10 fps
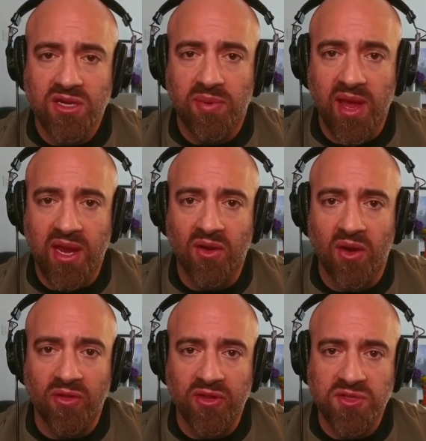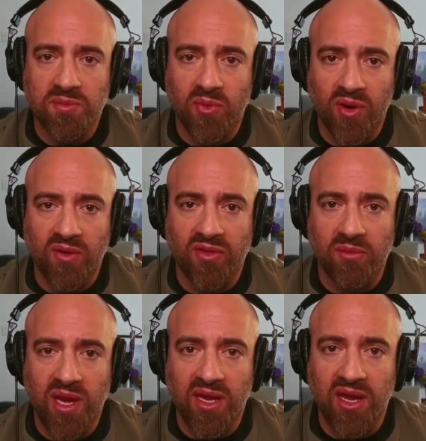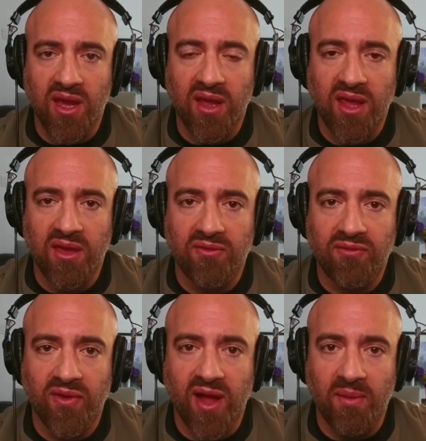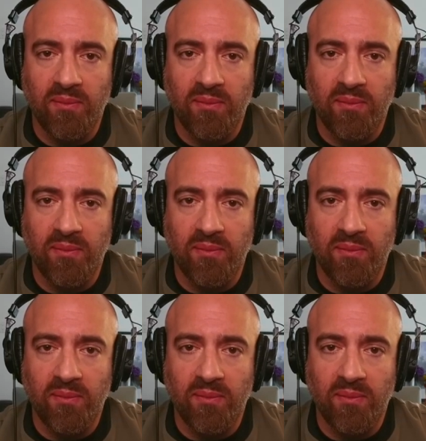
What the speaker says: depend on the support of the media. If